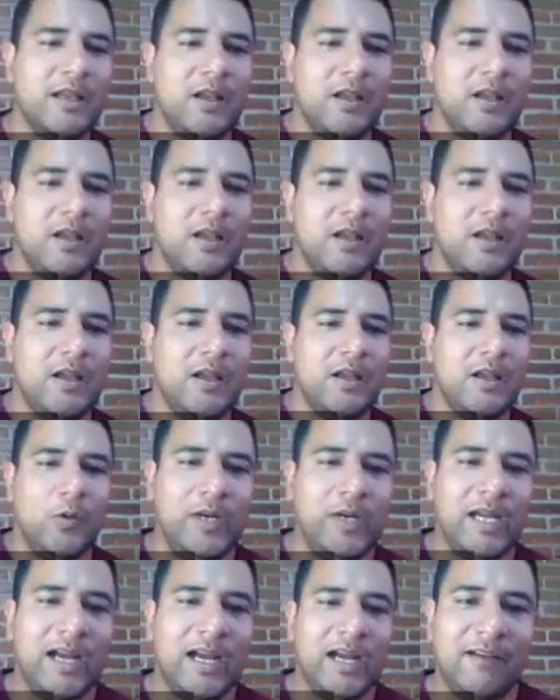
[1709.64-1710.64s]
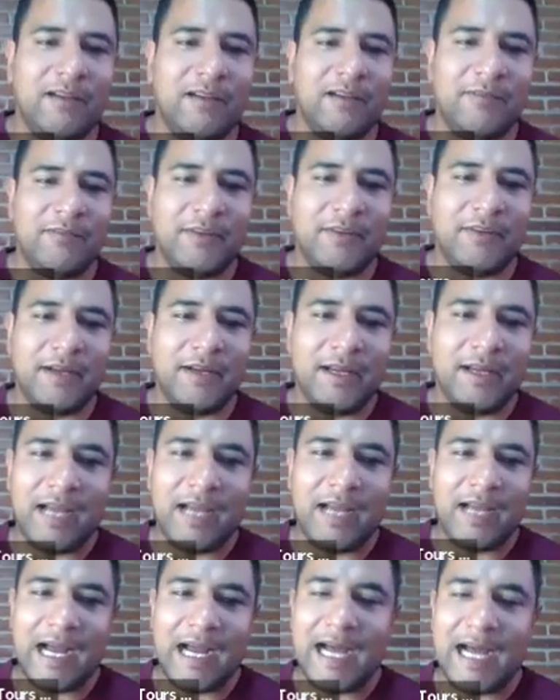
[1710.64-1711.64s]
We have animal
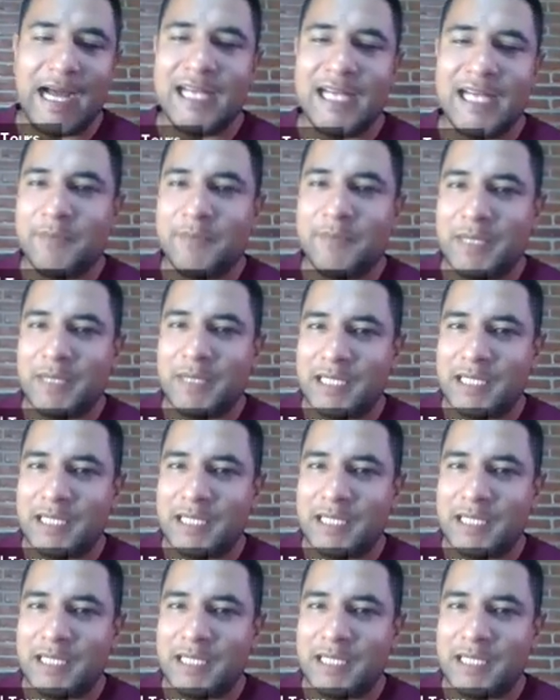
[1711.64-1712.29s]
abstractions